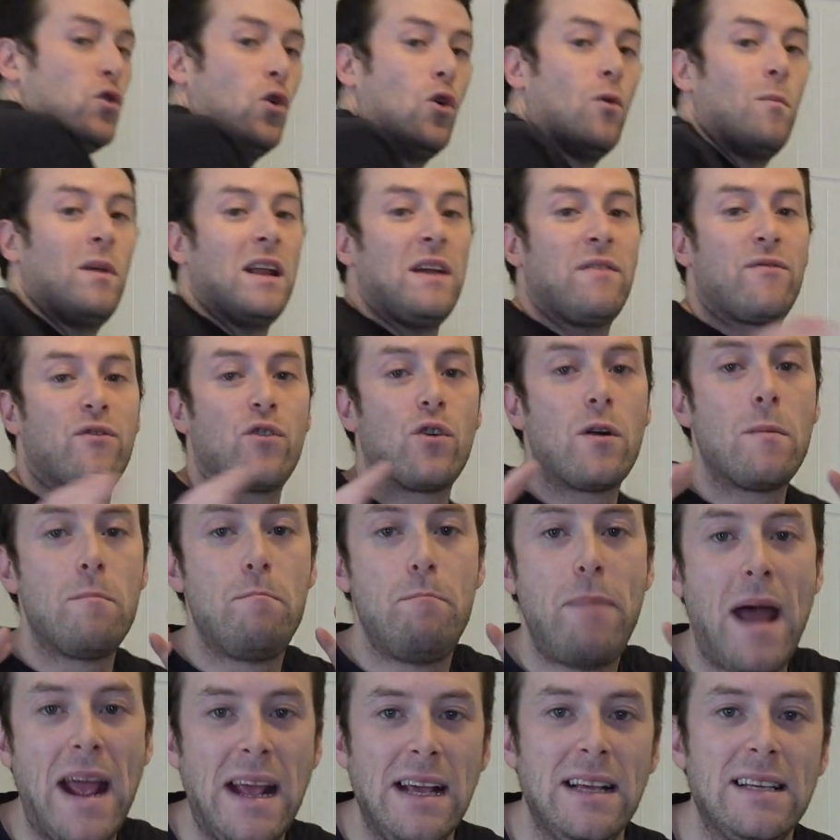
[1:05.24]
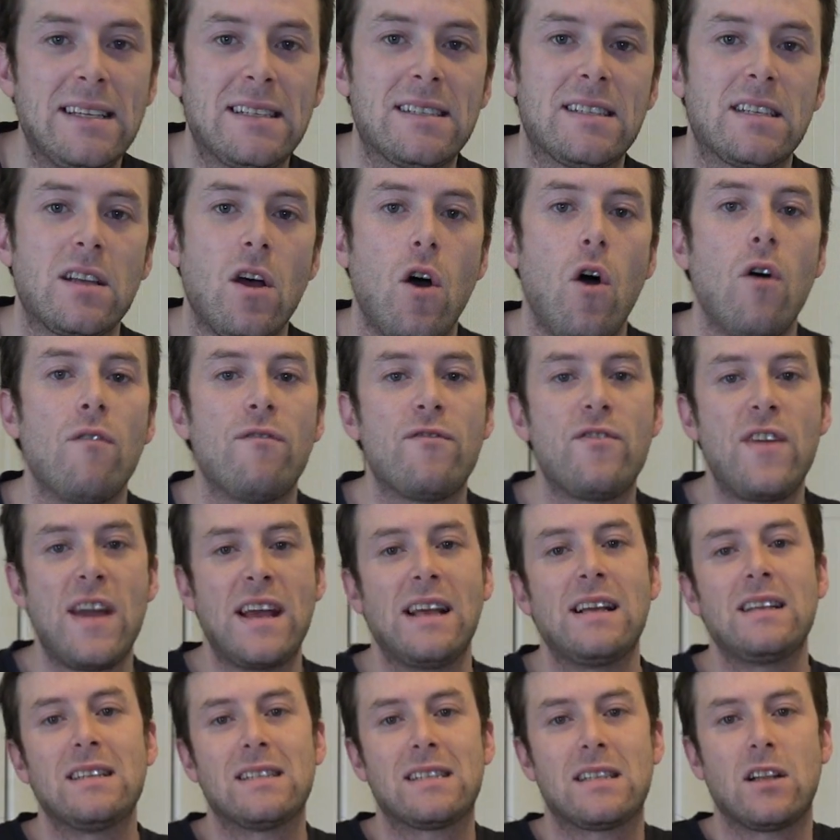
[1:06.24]
normally for a base of
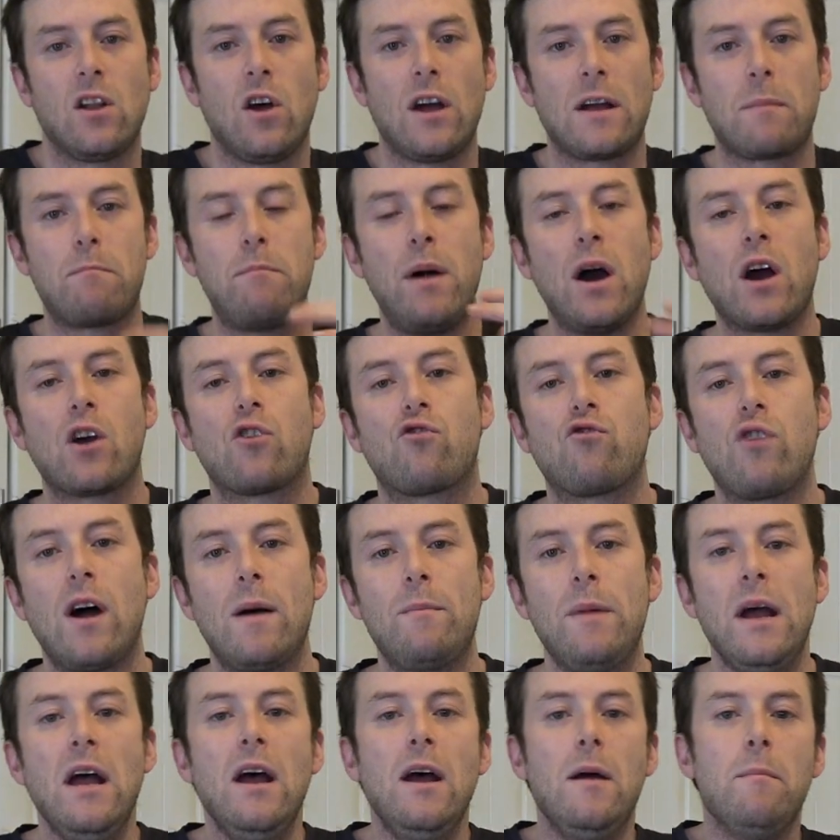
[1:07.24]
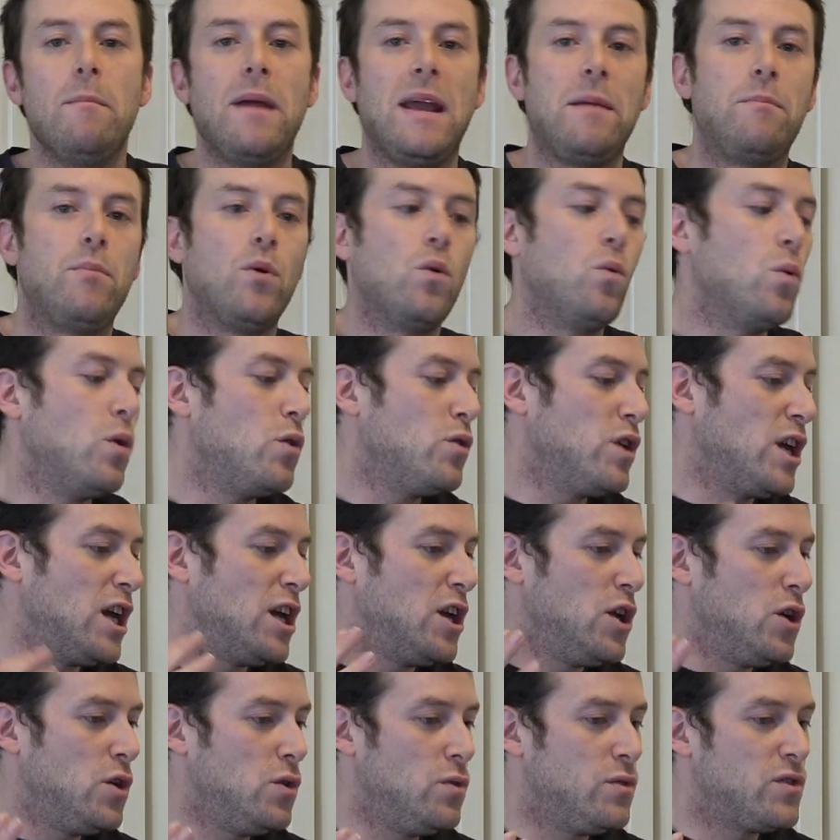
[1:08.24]
things like bug grub, people will
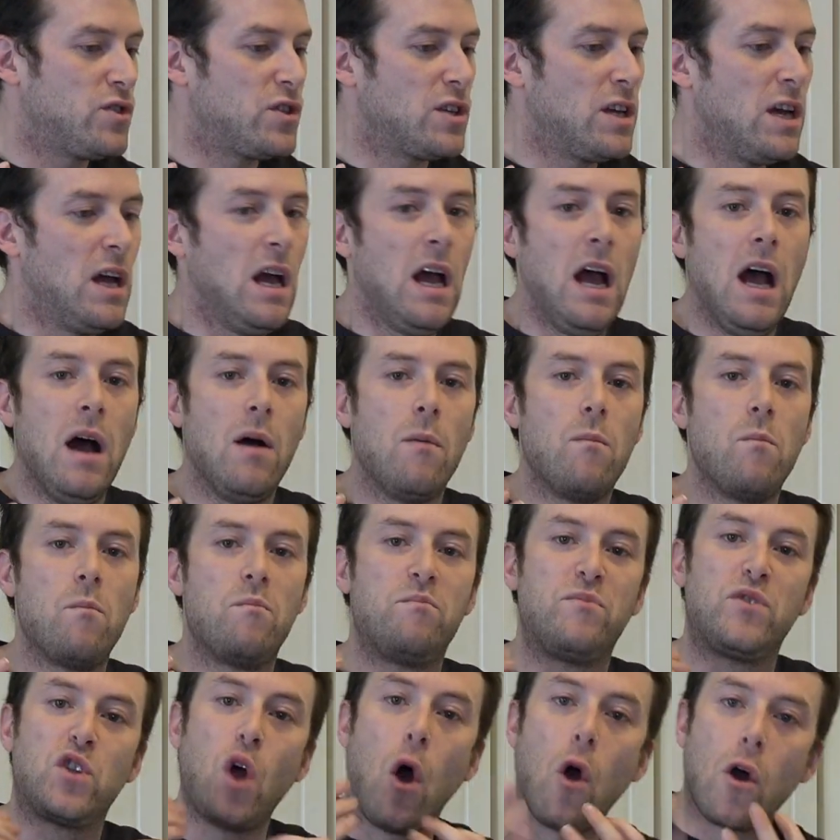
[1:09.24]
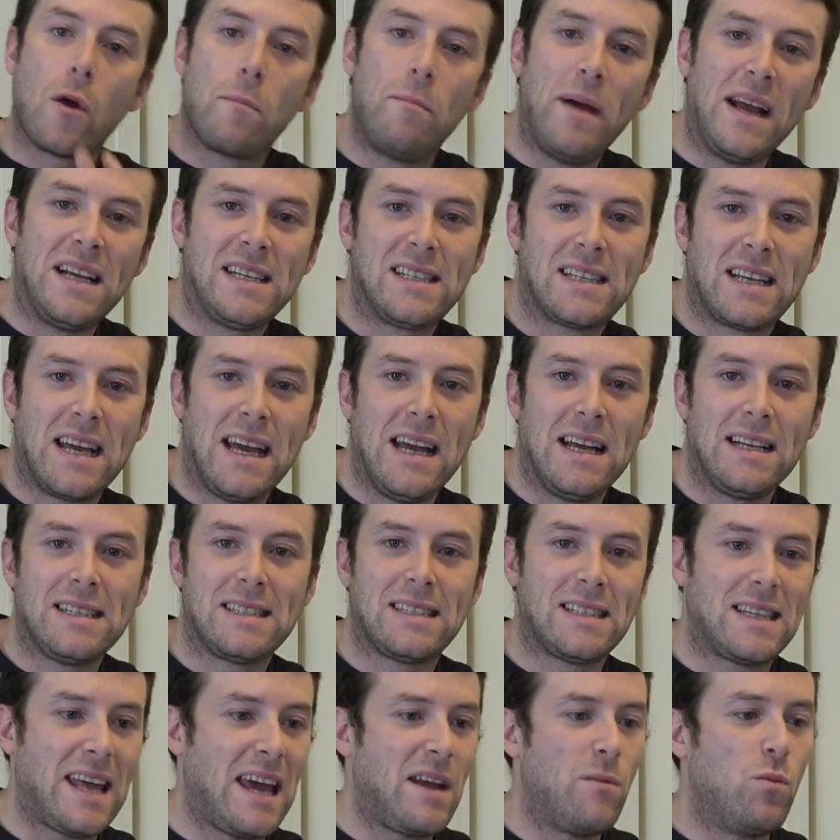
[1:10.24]
use dog
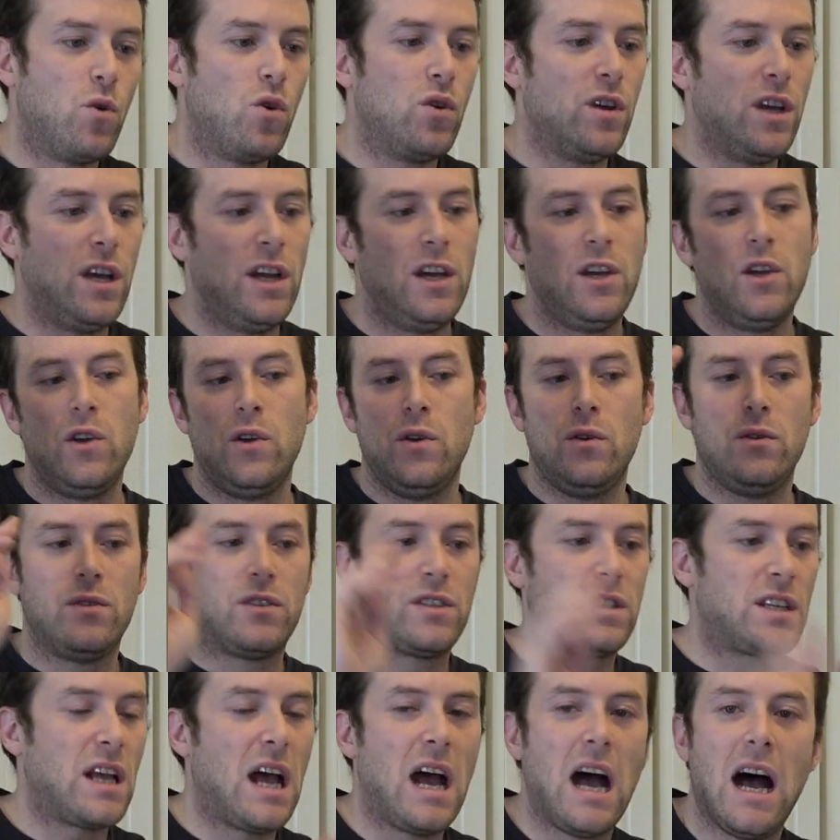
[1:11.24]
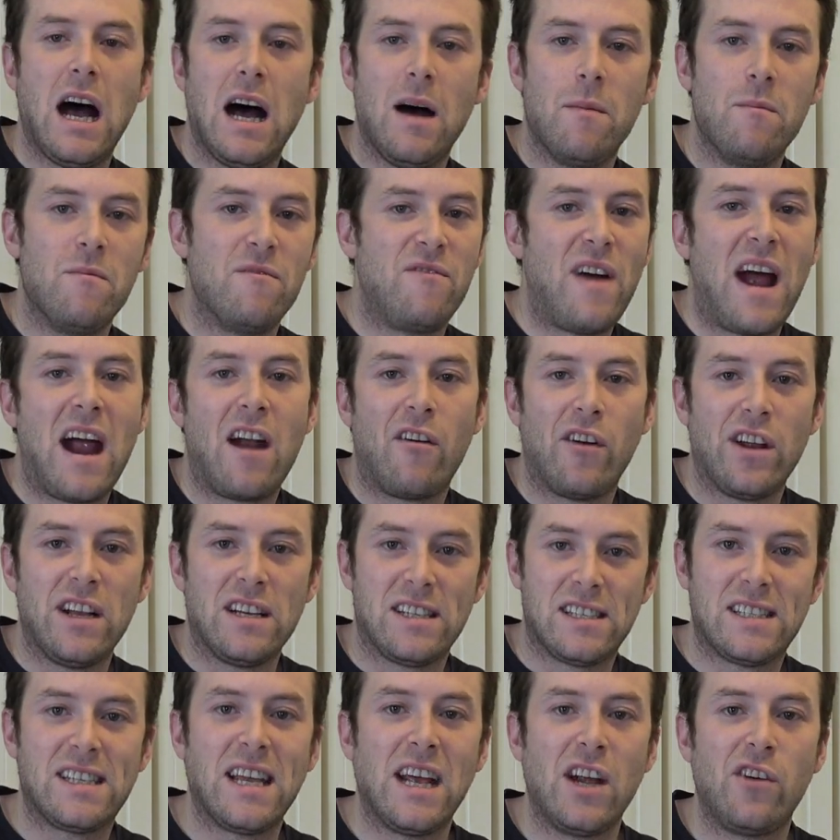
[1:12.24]
biscuits, they will use um,
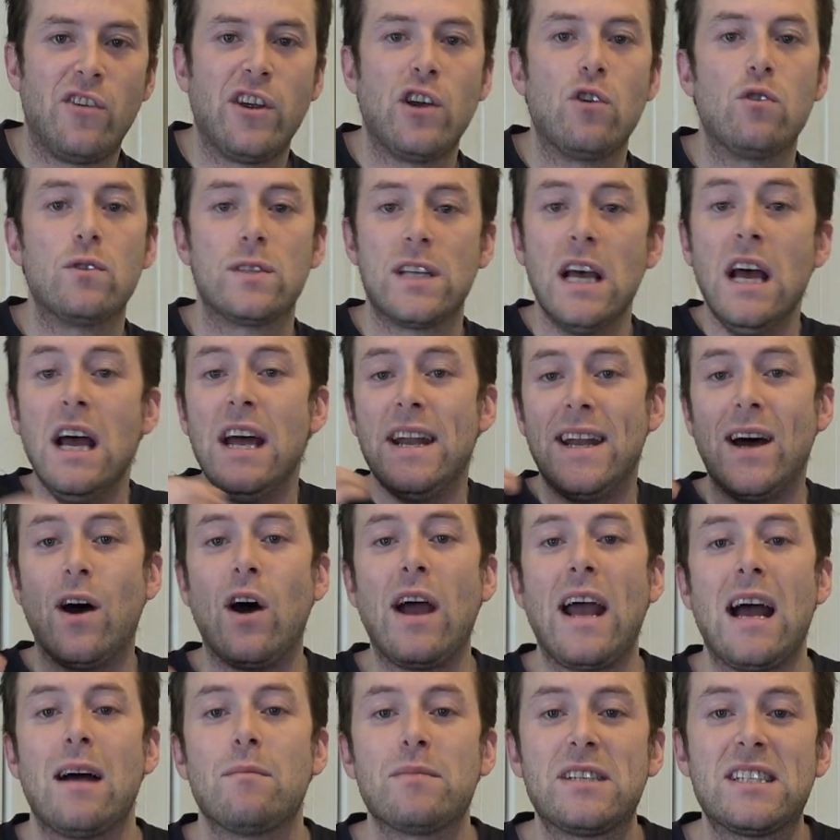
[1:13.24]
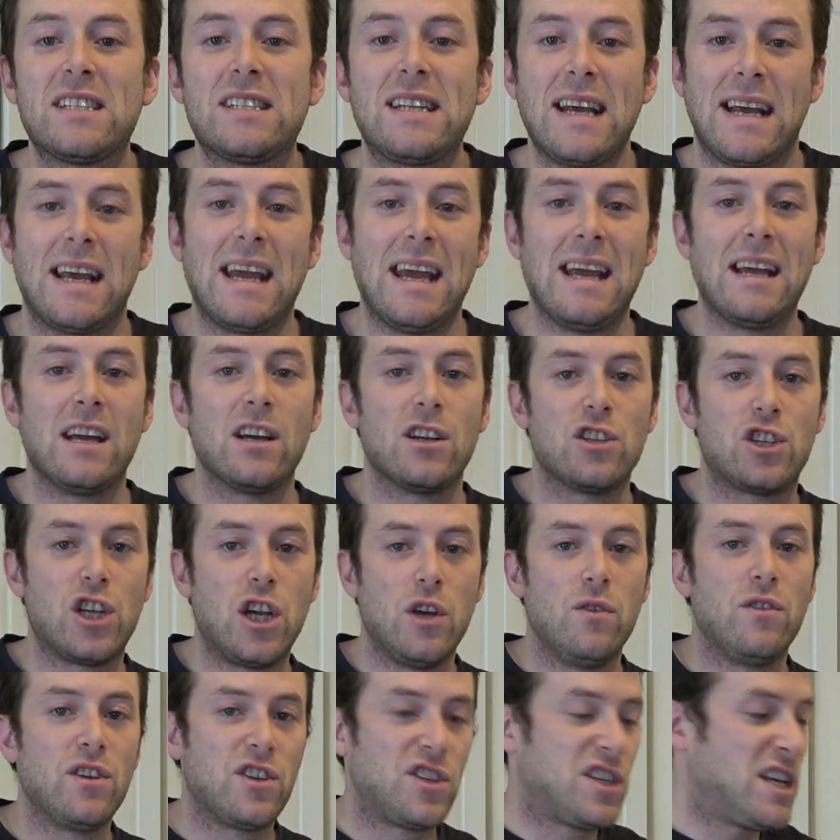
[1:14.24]
various cereals. Now I am sticking
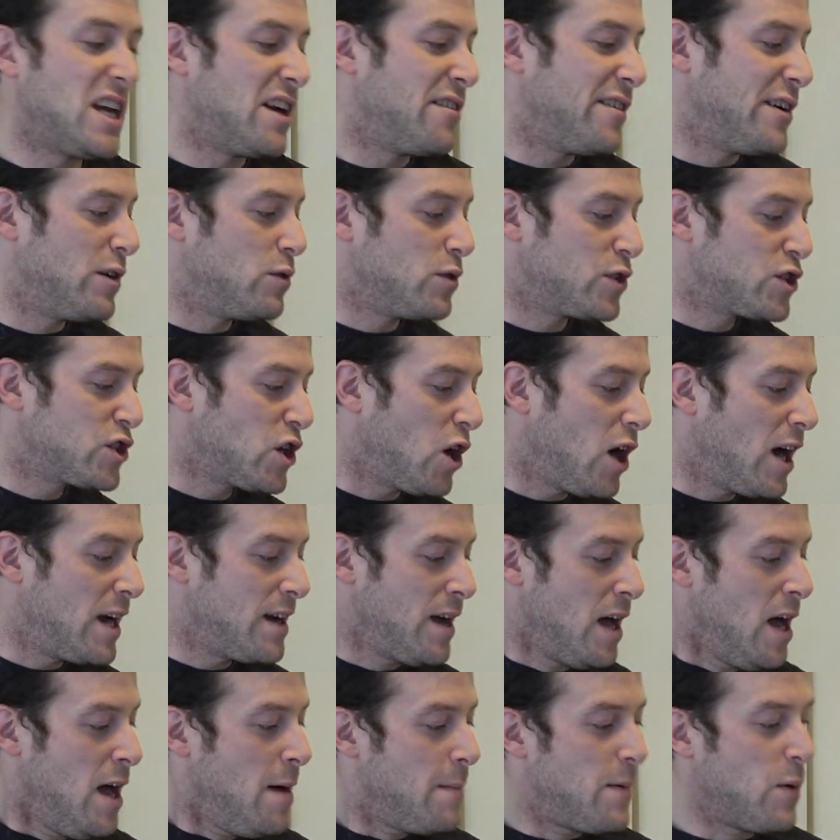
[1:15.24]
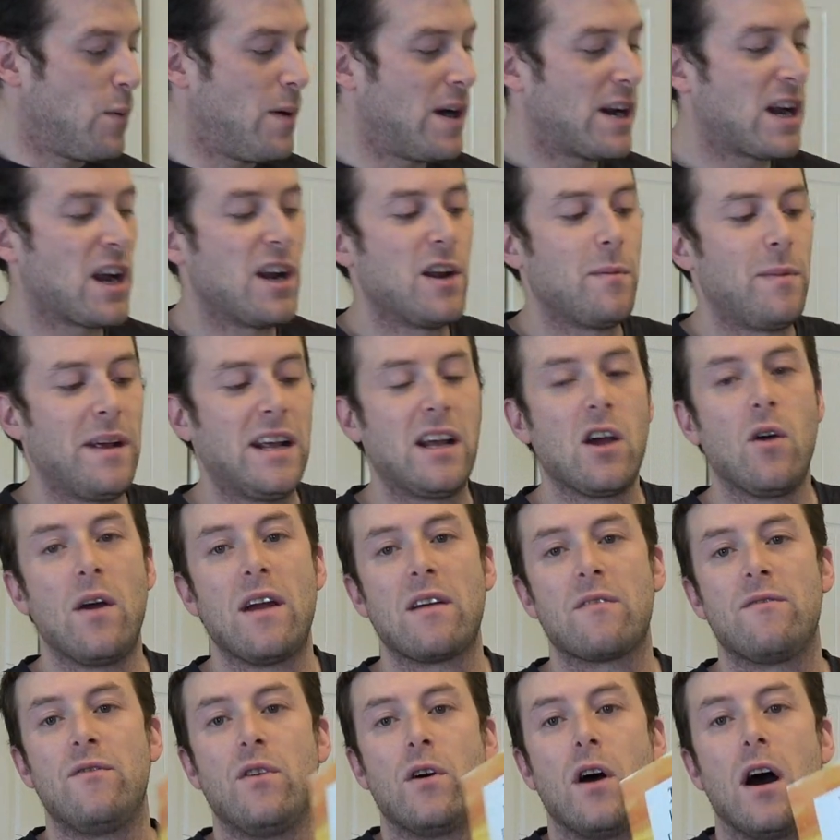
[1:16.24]
to the cereal side, but we're gonna be
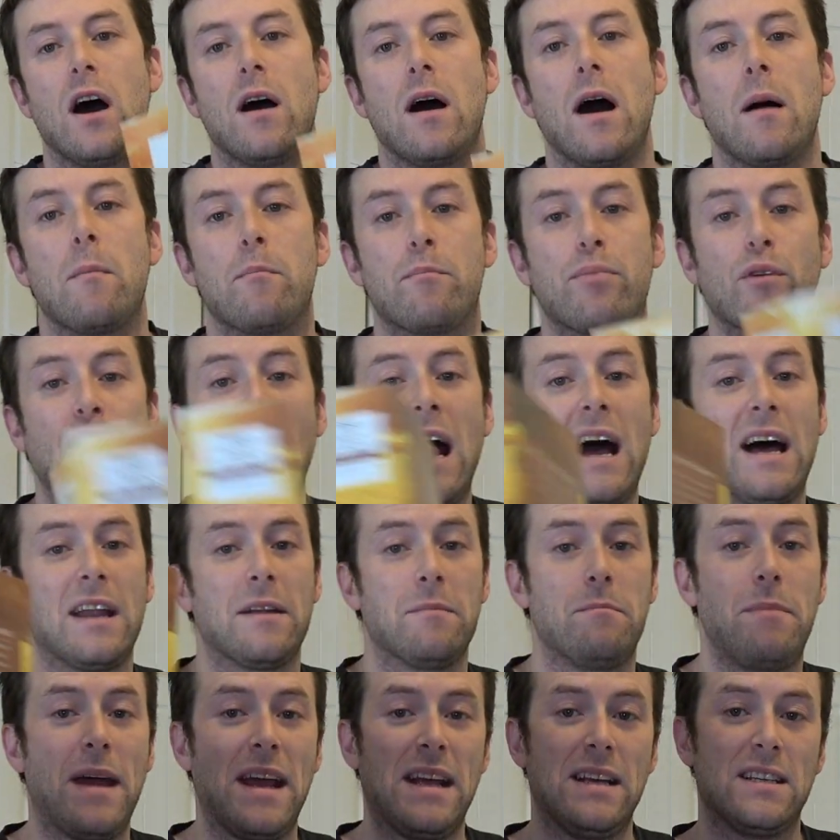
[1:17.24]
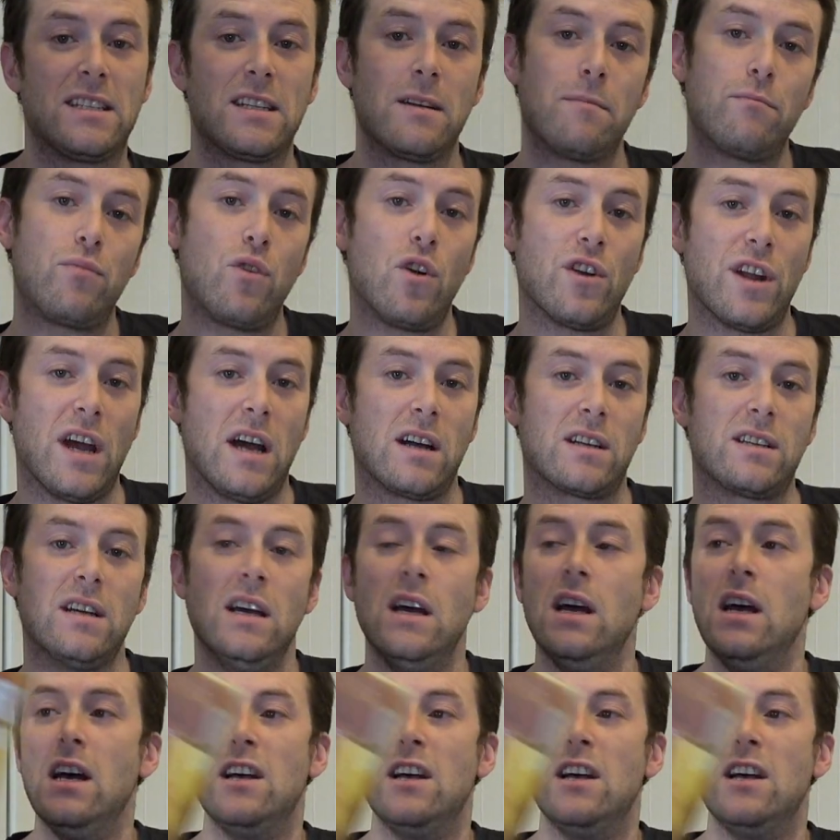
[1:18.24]
going for a brand-based product.